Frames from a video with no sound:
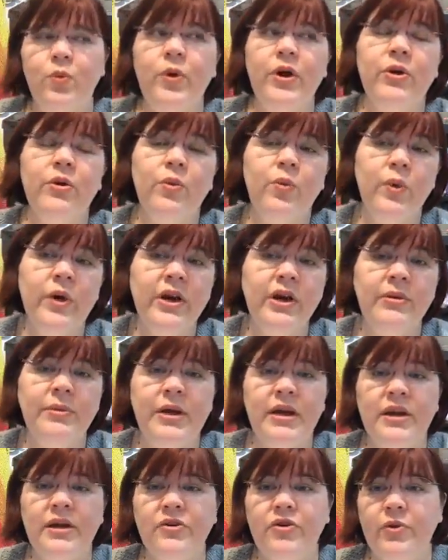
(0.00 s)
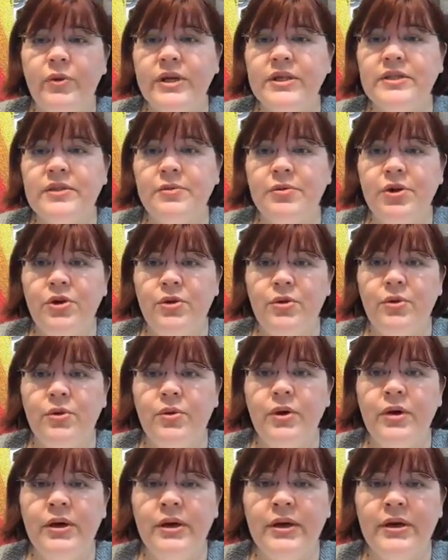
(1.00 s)
we're we're going to be doing some new
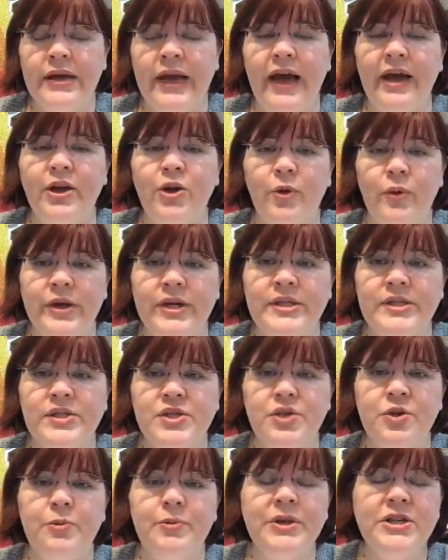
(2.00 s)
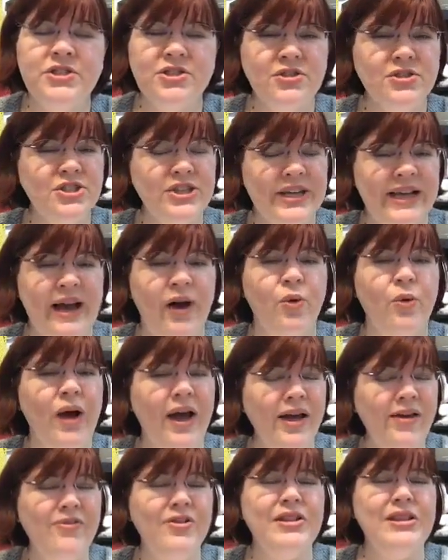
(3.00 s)
categories too. Be sure and check out.
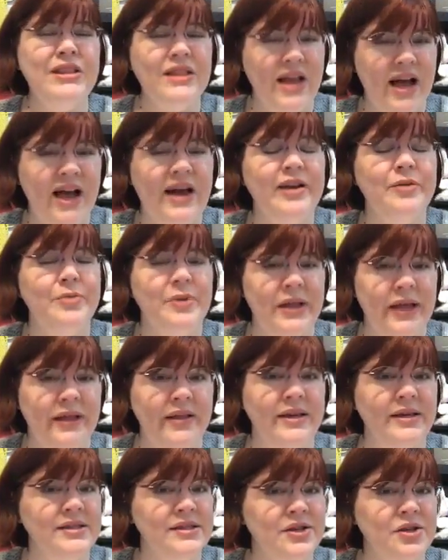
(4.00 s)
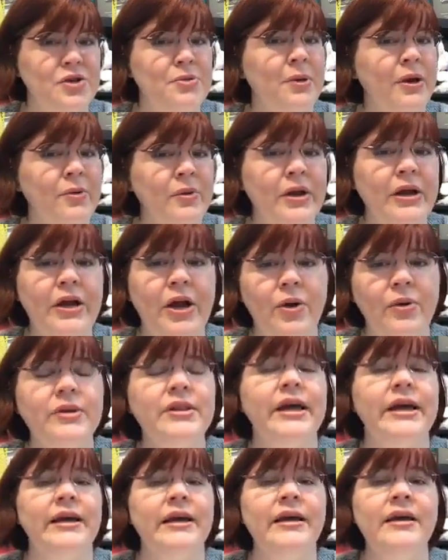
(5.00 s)
I have a lot of playlists, so you might want to go and
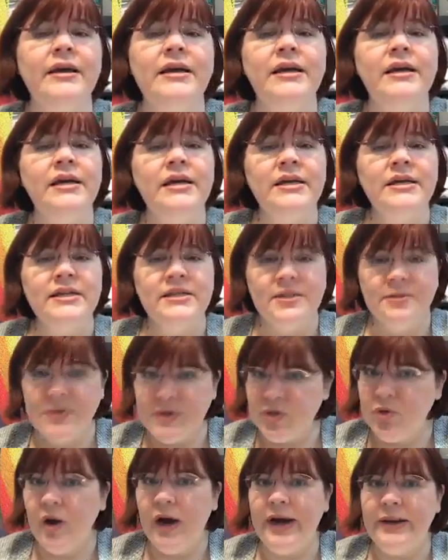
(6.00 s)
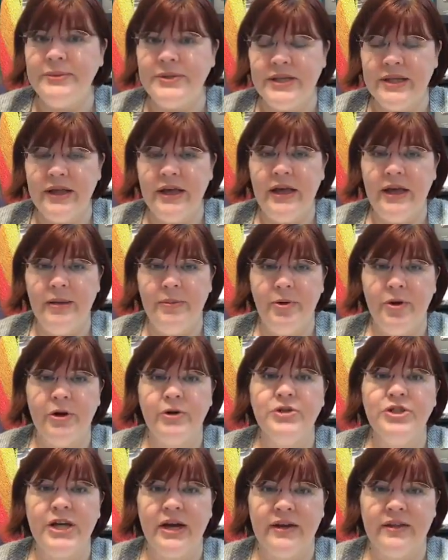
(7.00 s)
like subscribe to them or
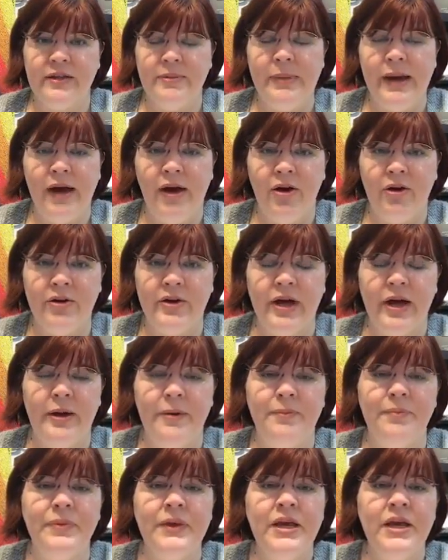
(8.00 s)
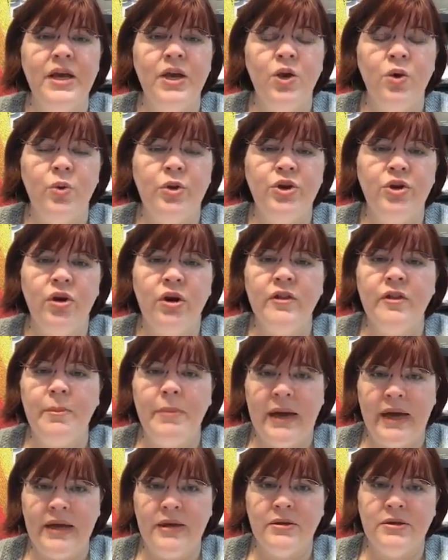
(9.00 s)
go check them out. Um, when you're on the
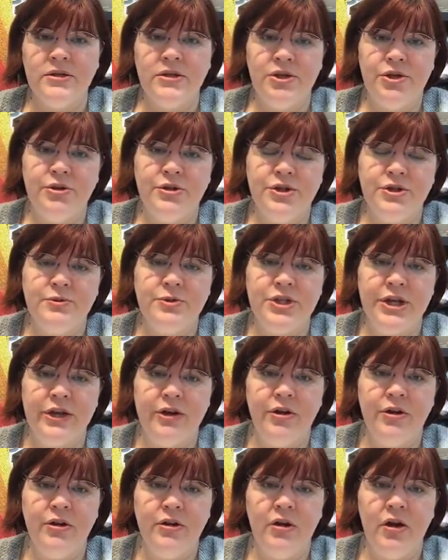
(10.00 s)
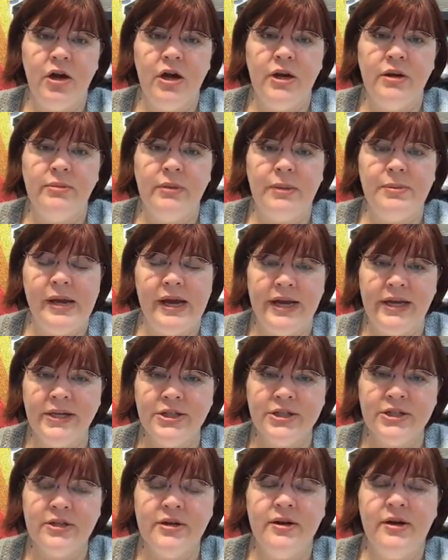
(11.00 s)
main YouTube channel on my
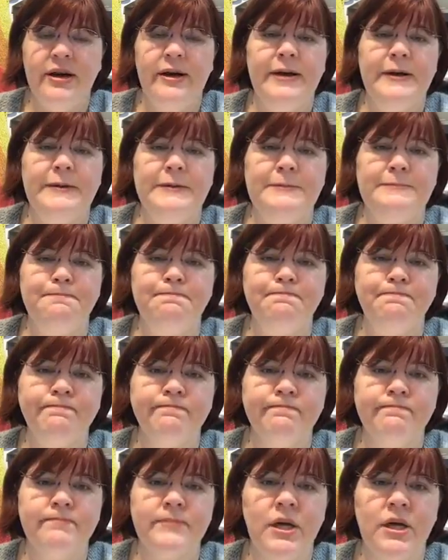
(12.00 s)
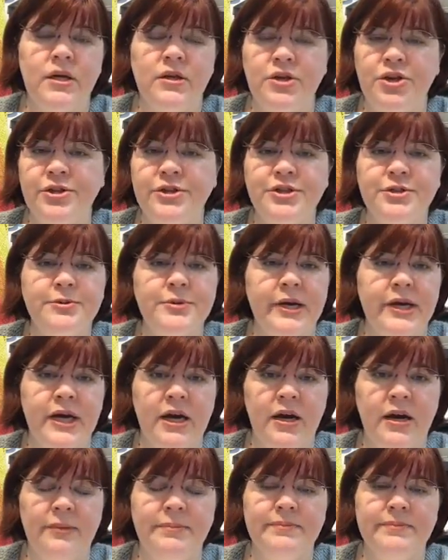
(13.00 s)
page, um, on
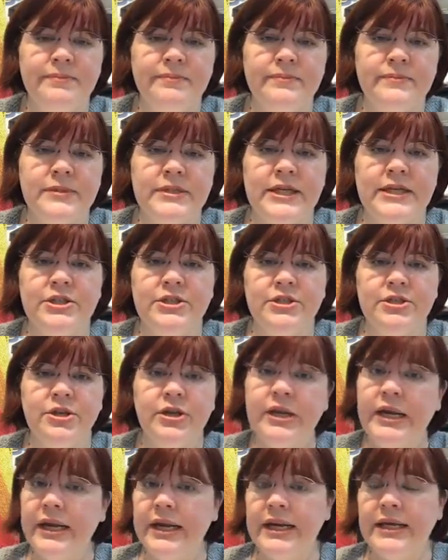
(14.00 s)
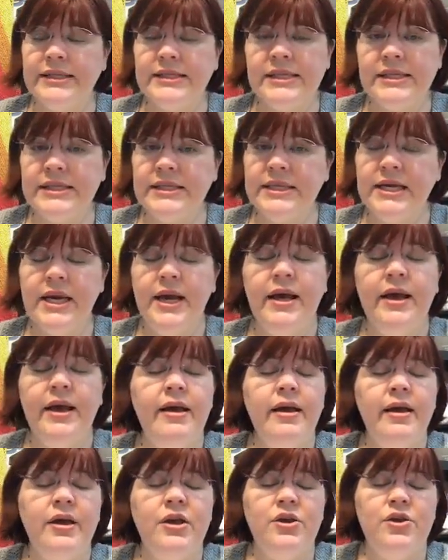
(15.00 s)
youtube.com slash GoodKnit Kisses
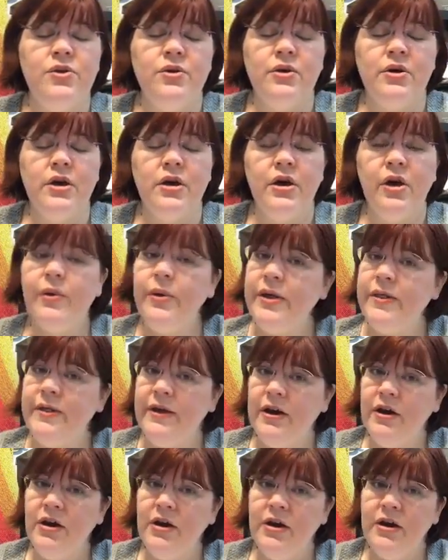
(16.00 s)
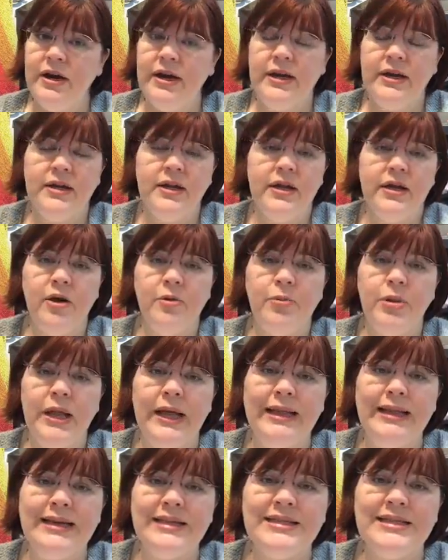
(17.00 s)
you can go in there and click on
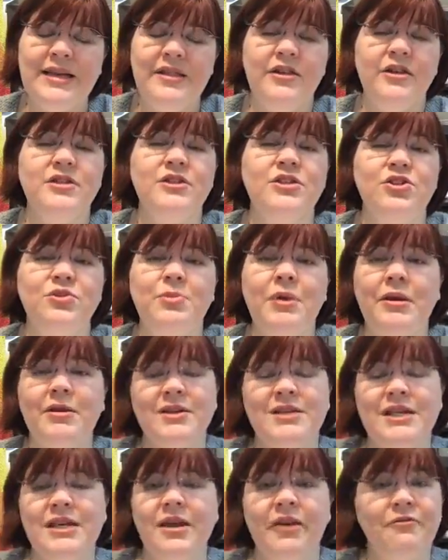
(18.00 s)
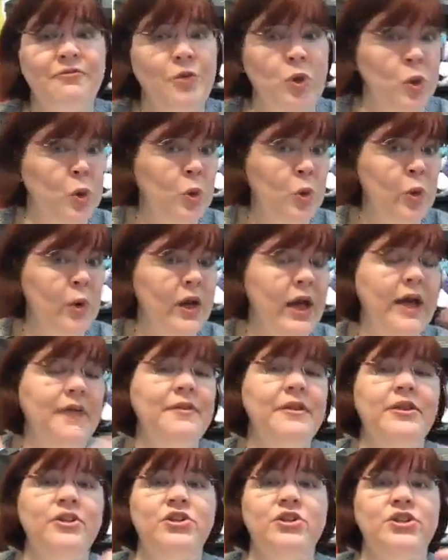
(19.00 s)
playlist and they'll you may see a few and
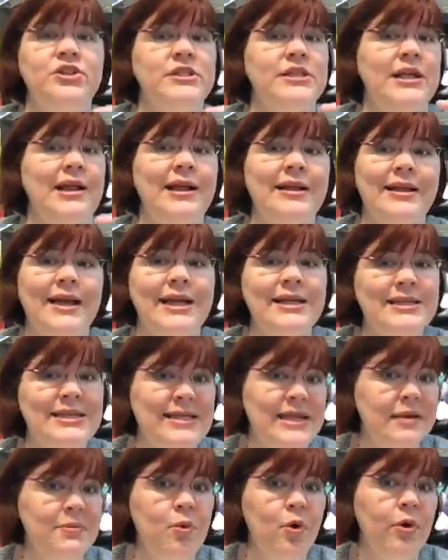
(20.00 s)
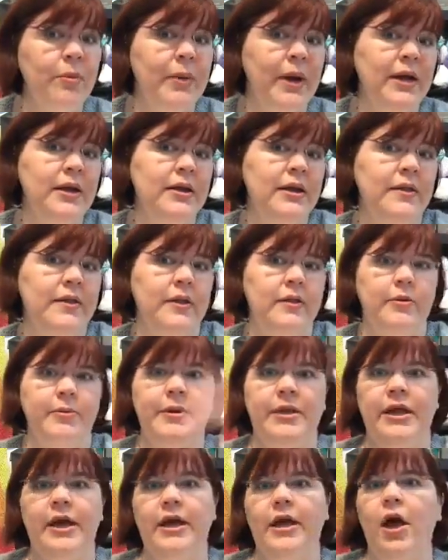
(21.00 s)
then you just click that see more button and it'll
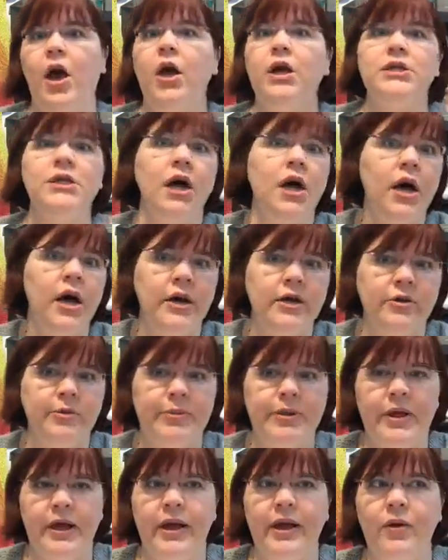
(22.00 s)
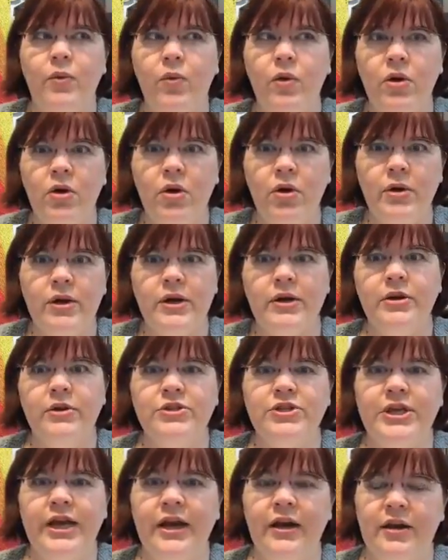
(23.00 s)
be like a ton you'll be like whoa i didn't know
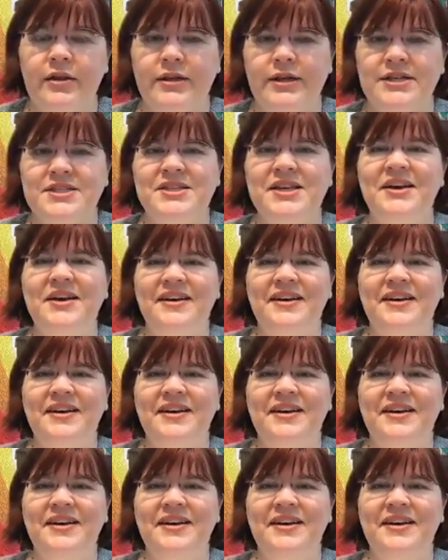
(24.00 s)
she had all these